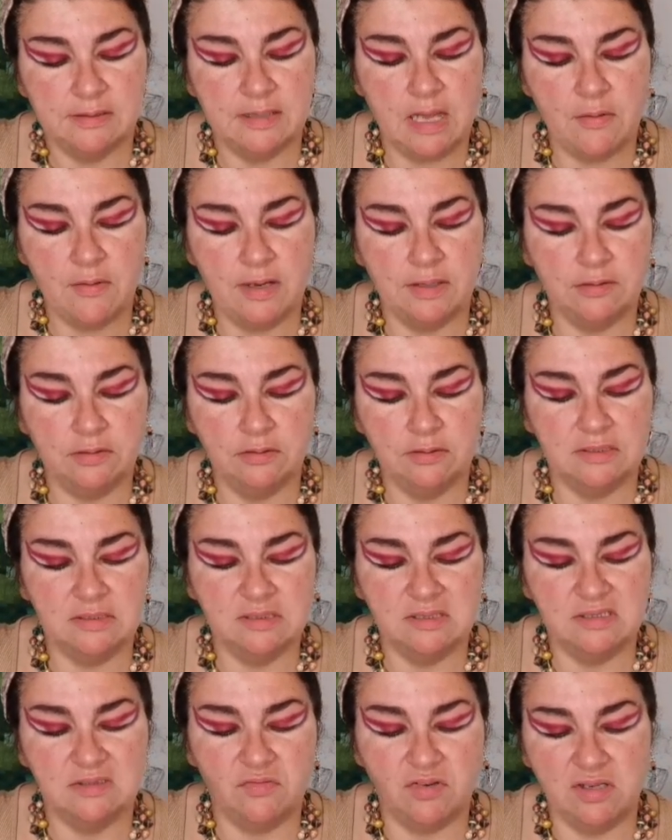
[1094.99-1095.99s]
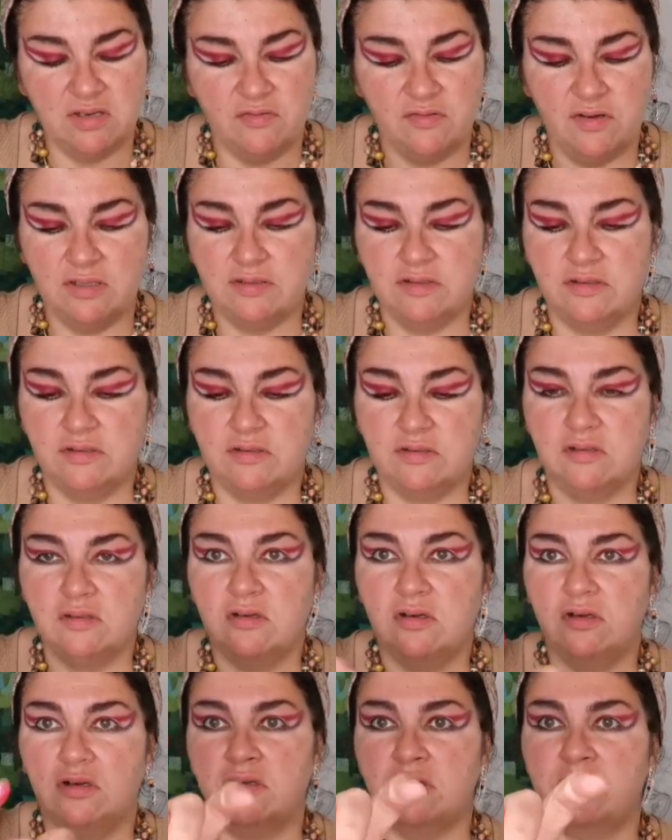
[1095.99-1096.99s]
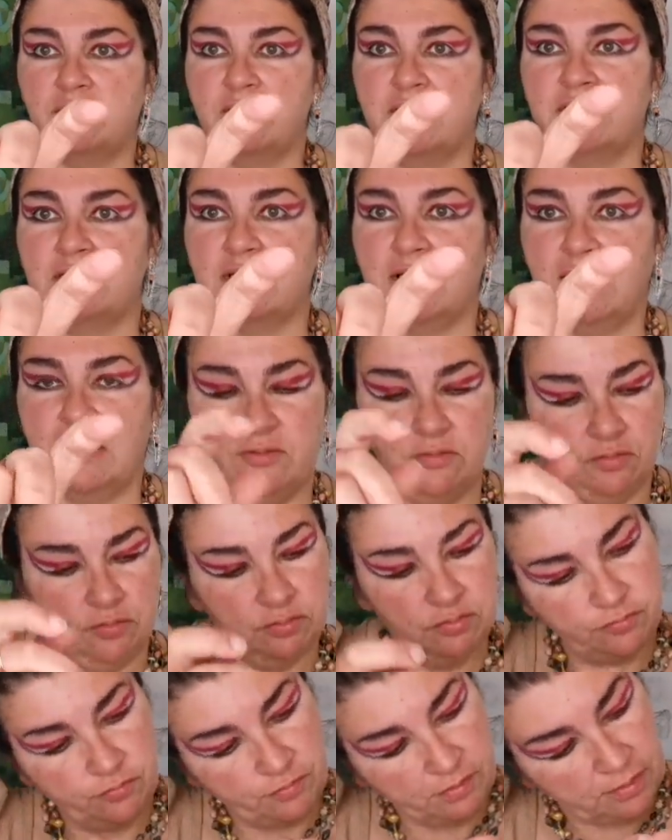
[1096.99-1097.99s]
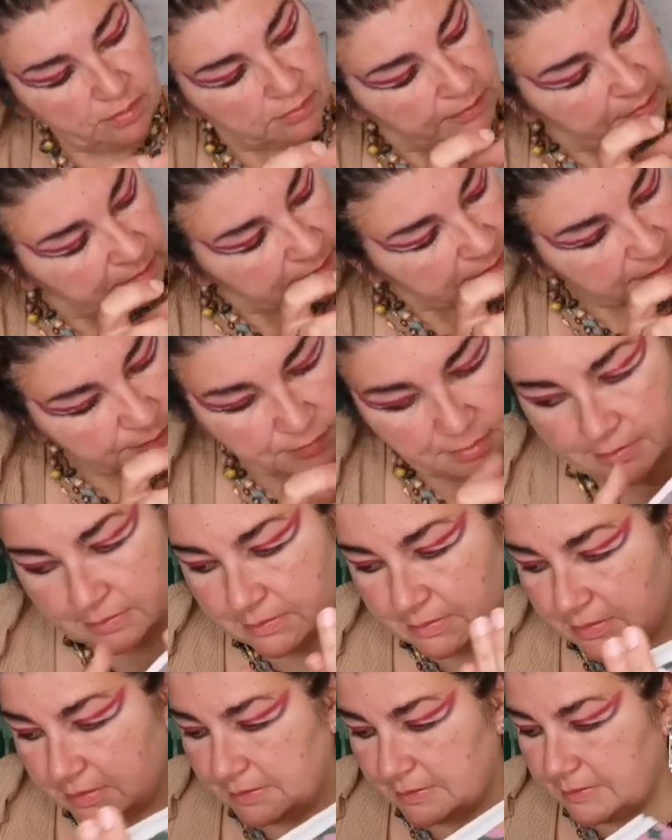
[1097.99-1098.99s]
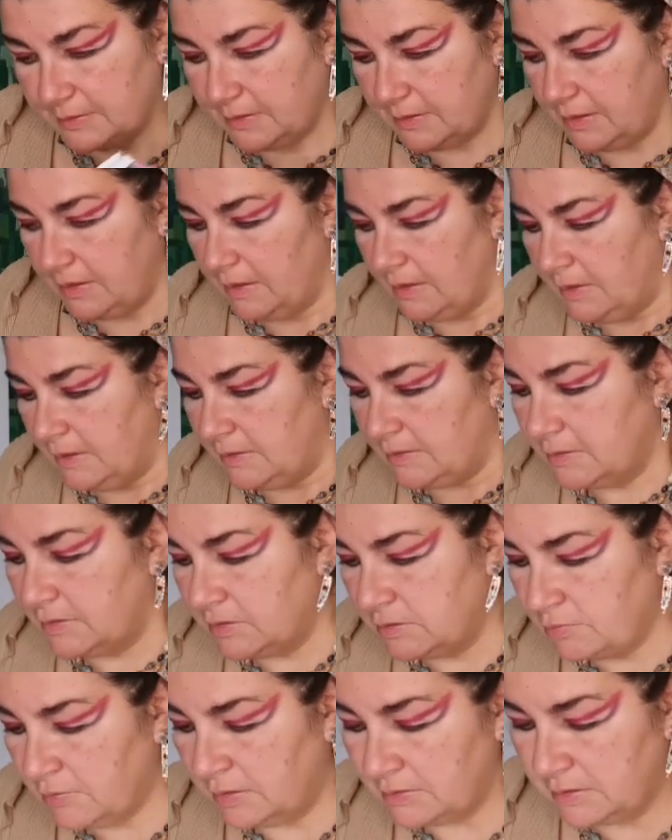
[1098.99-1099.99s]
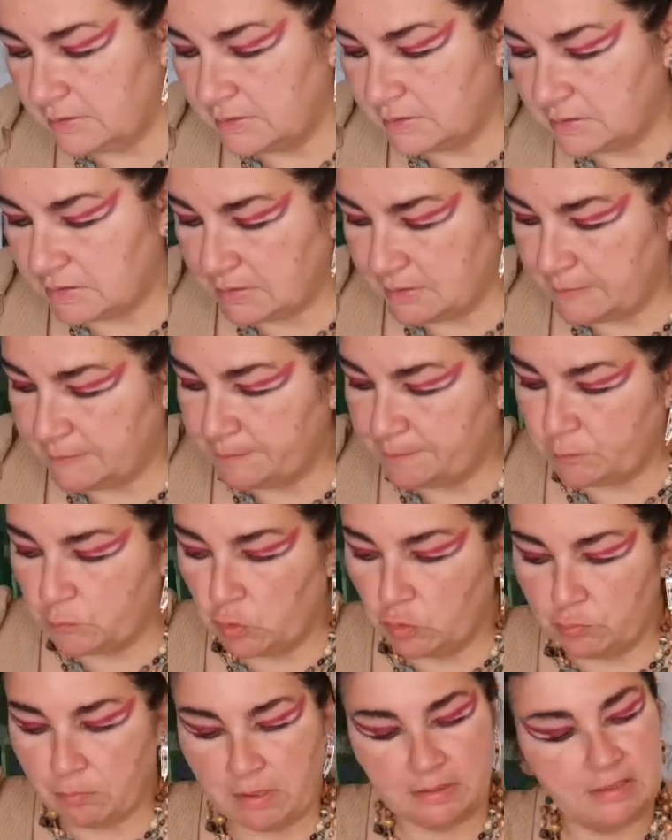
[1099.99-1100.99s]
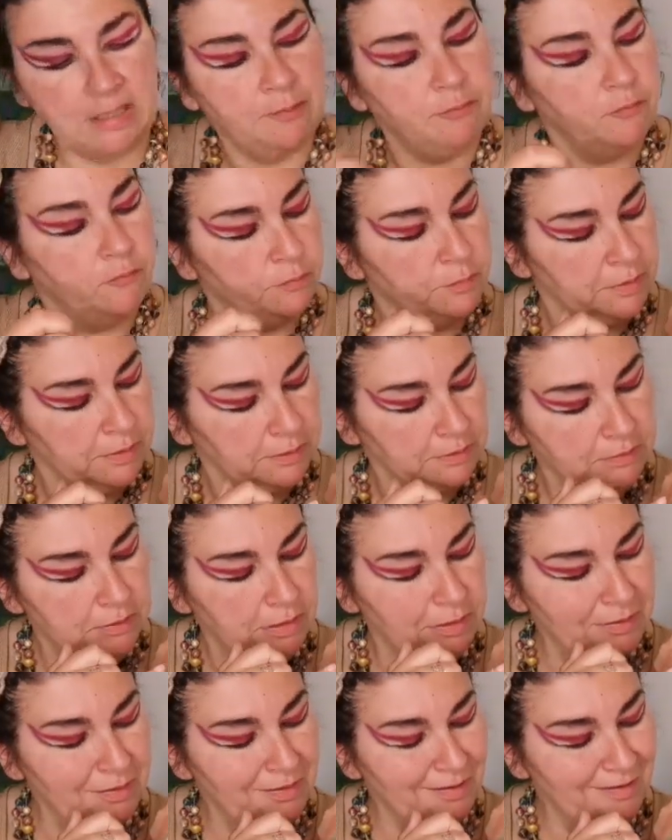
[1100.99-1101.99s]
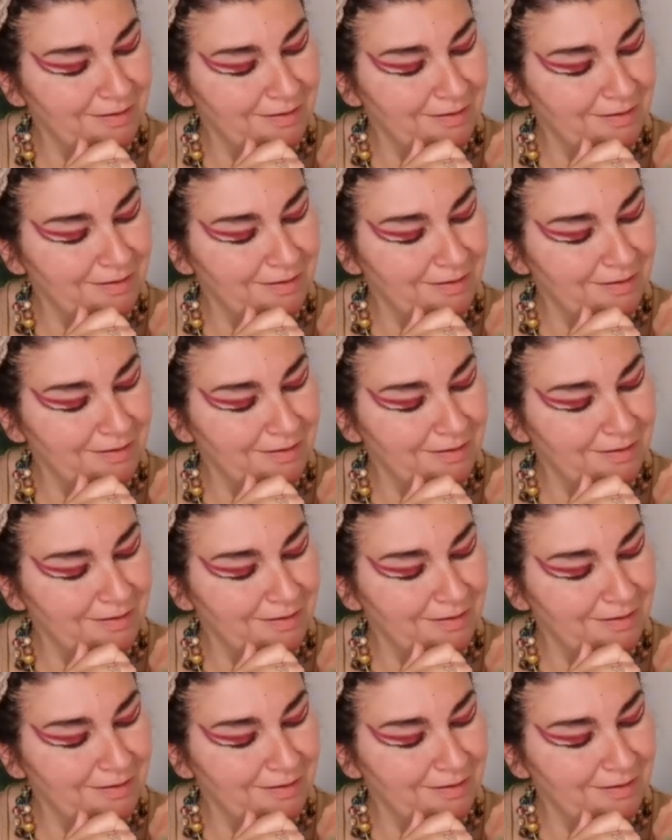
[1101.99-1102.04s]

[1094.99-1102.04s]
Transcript: Now I know that this is very flattering color, but I don't feel this one. This one is not my type of bling.